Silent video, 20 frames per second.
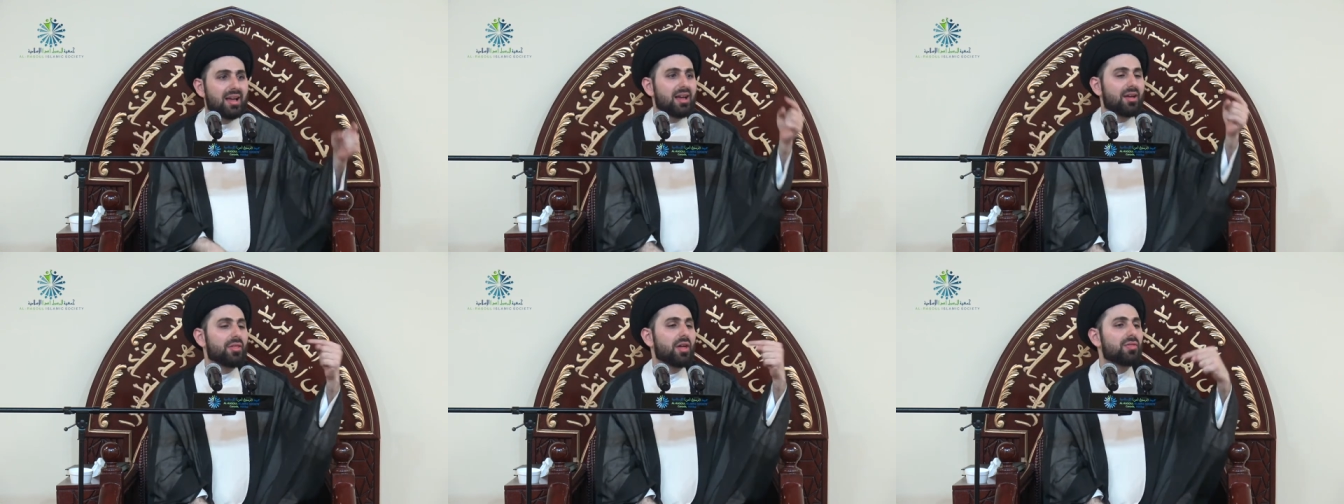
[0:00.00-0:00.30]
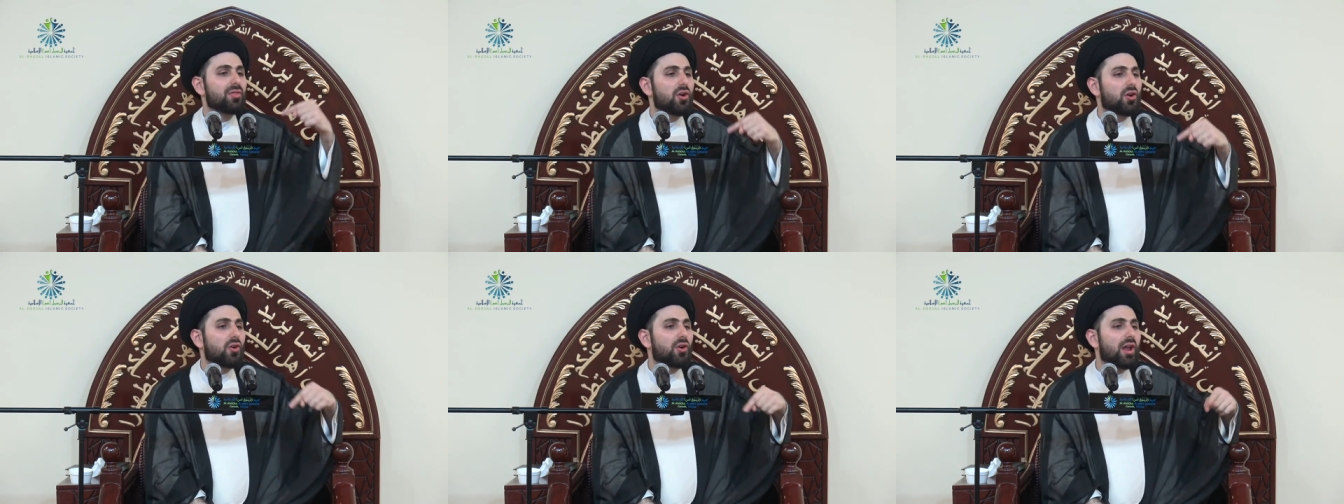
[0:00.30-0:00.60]
Then
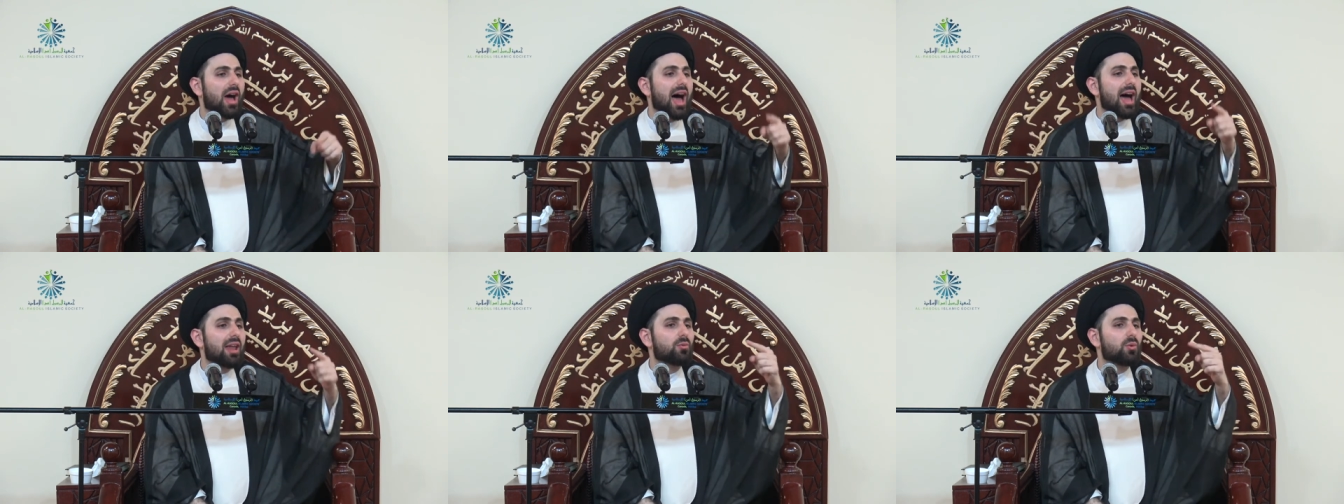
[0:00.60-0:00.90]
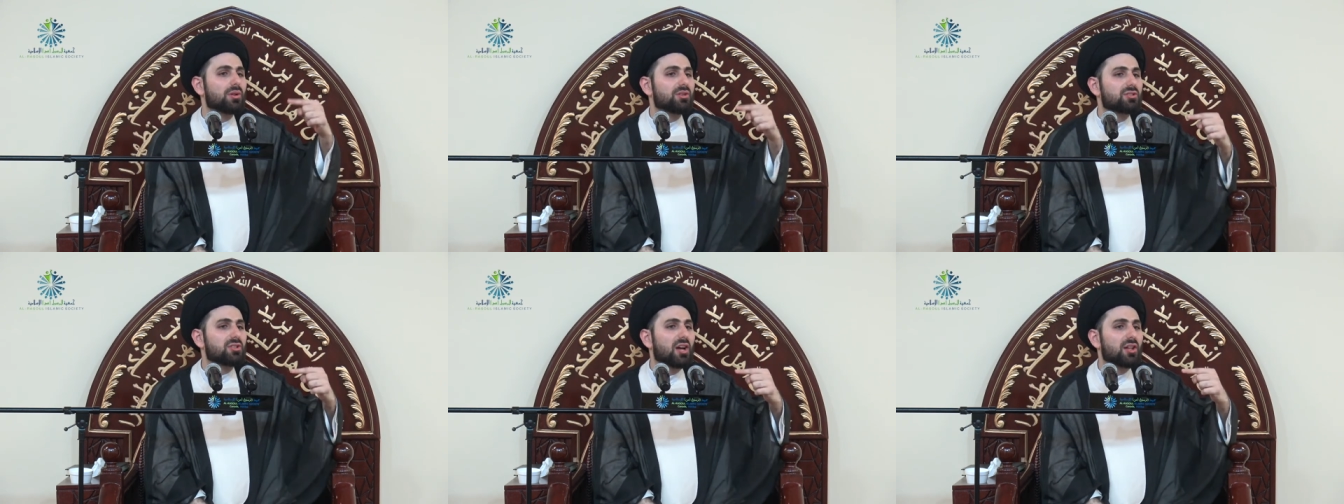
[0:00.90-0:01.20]
the Quran will
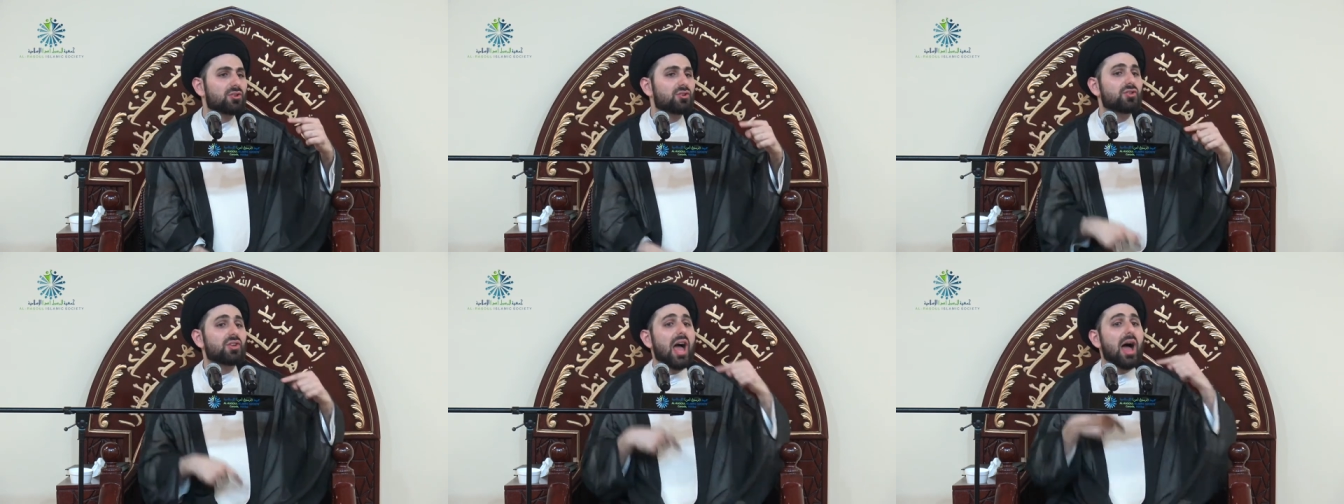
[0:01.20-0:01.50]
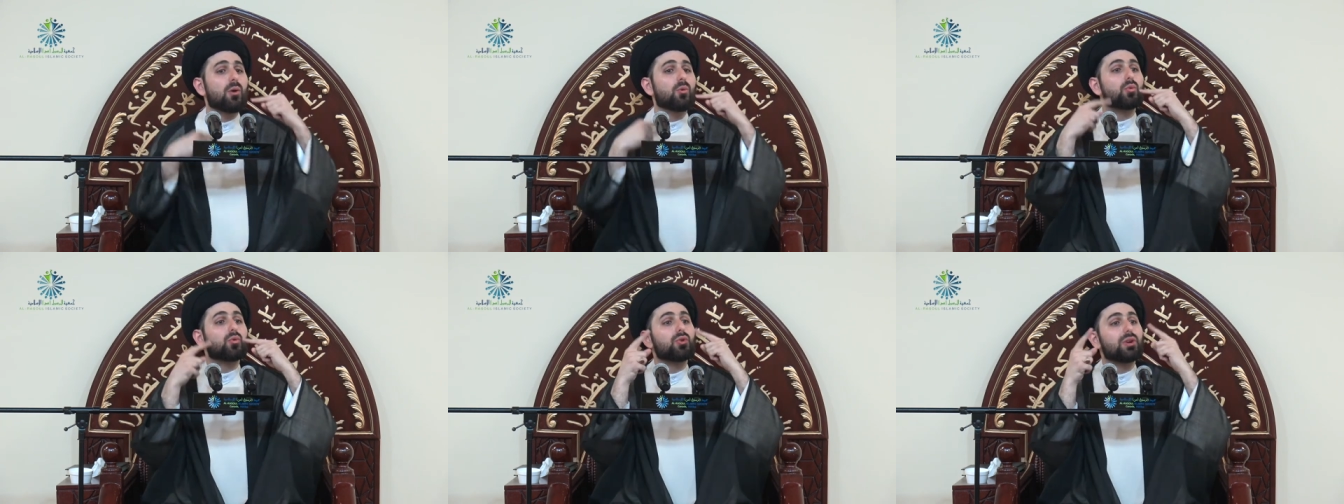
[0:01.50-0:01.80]
tell you
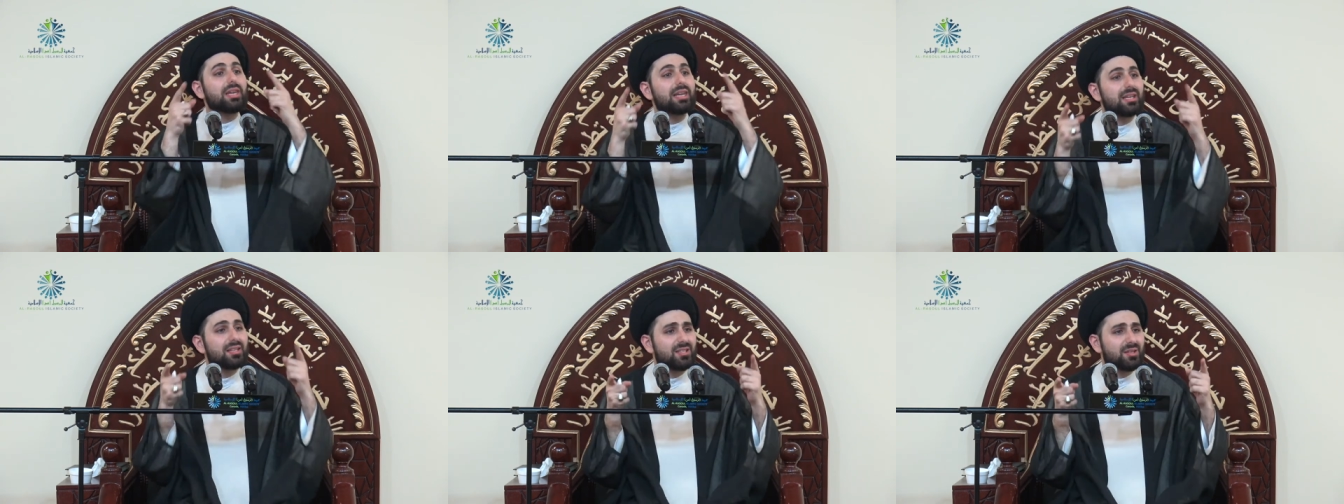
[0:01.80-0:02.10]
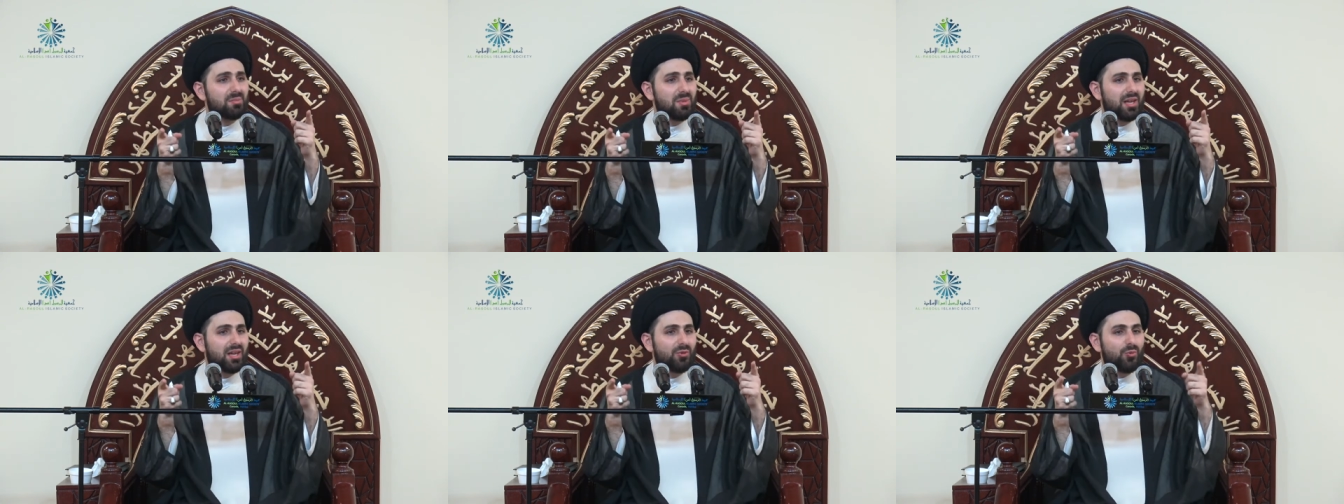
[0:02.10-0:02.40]
now, read
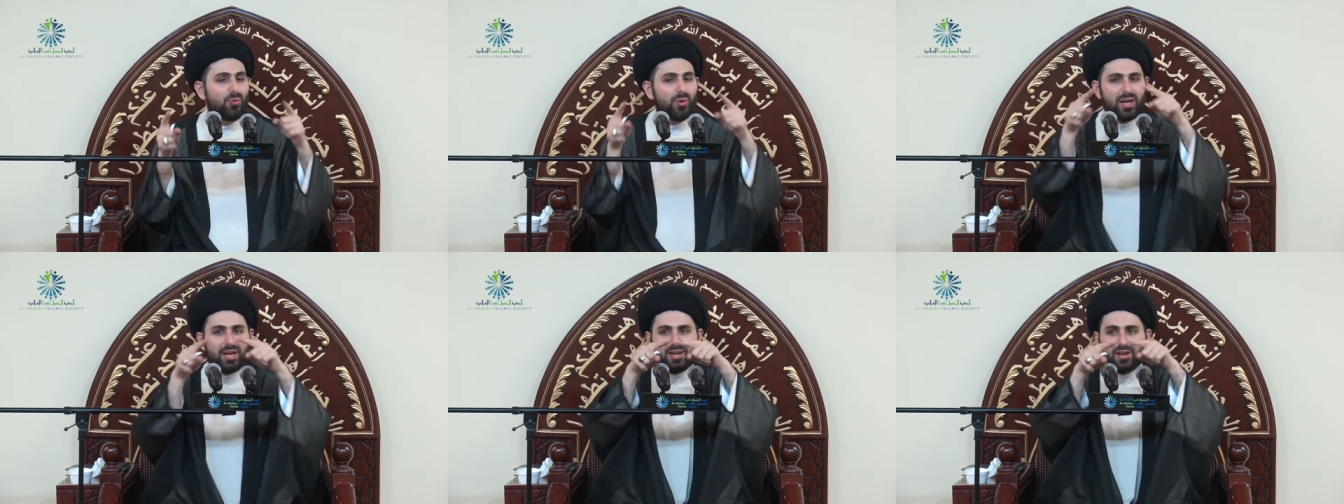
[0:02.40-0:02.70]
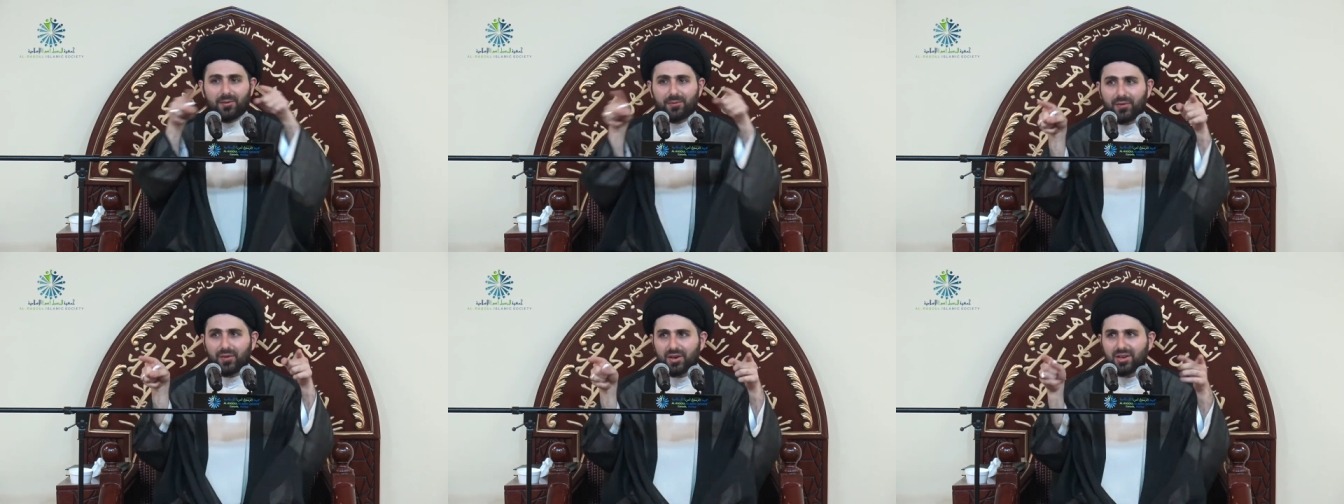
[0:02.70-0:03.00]
me. Read a
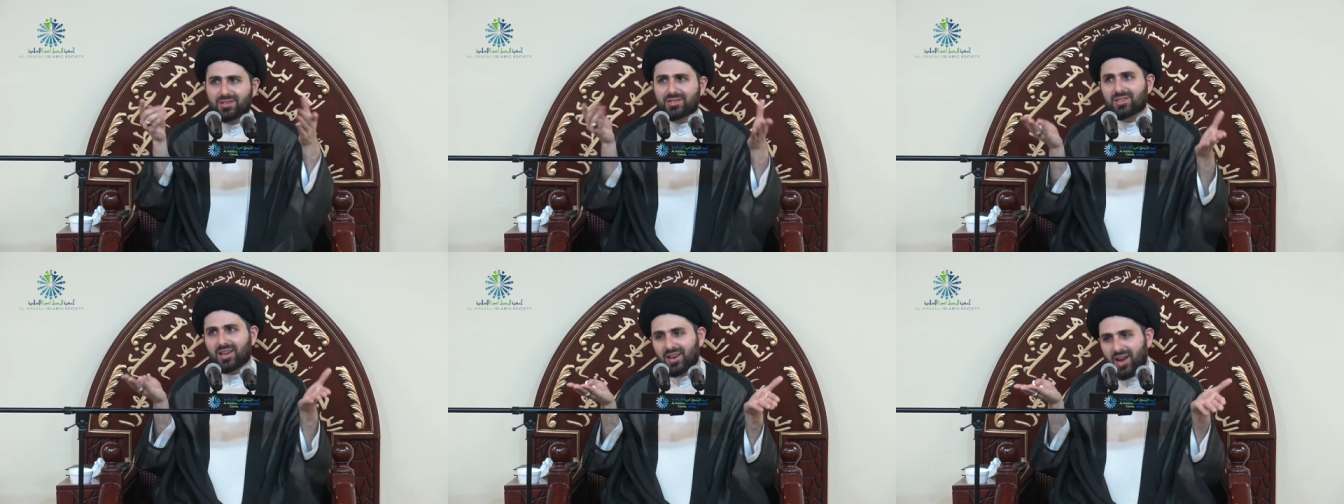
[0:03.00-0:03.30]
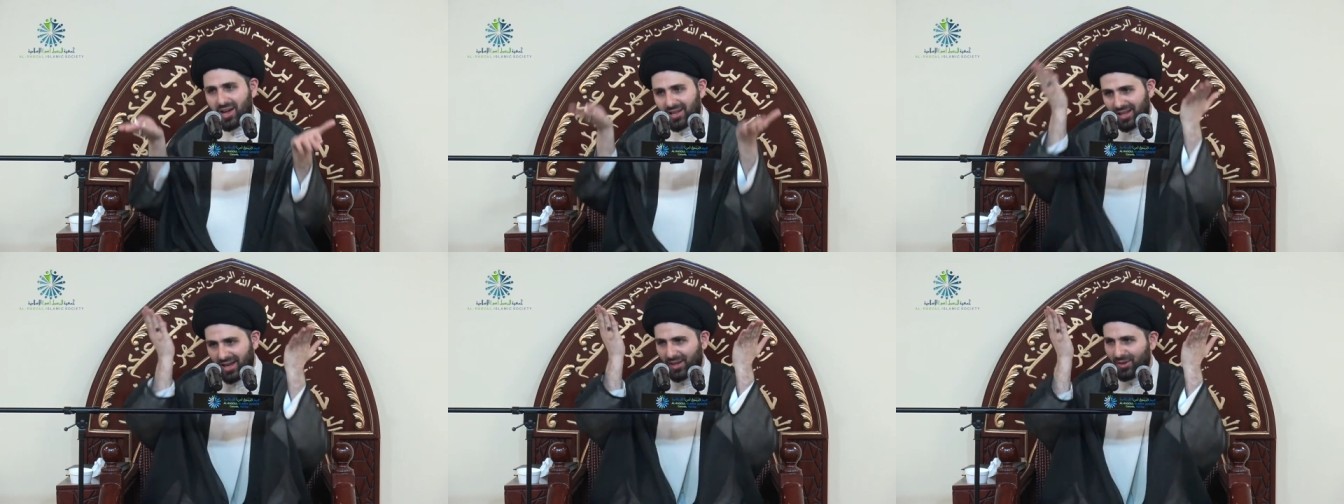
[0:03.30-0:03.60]
verse and
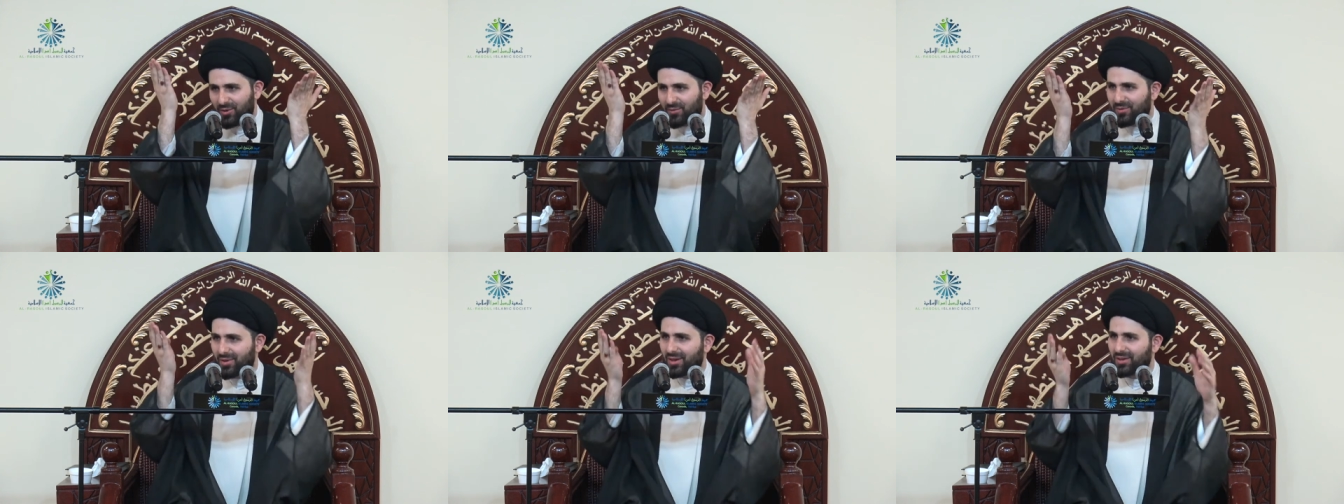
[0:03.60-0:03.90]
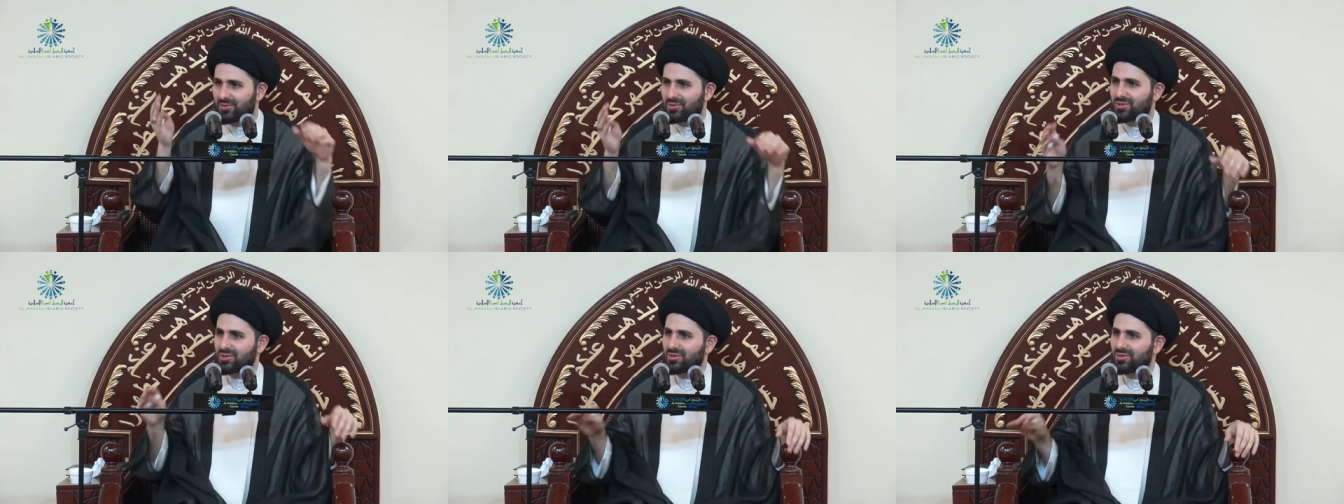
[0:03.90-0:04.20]
I'll
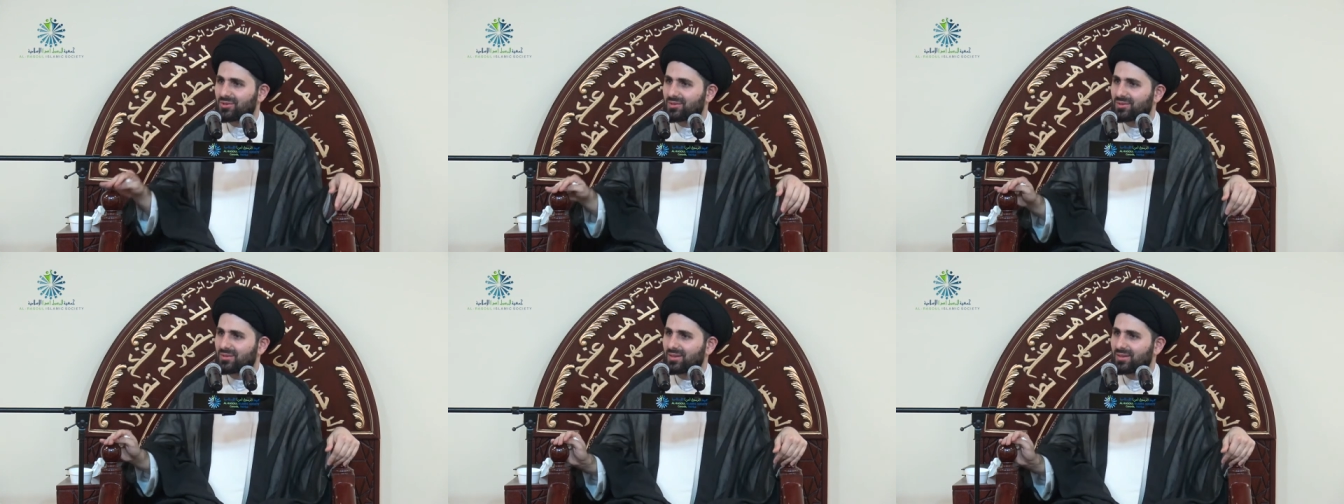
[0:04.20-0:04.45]
elevate you.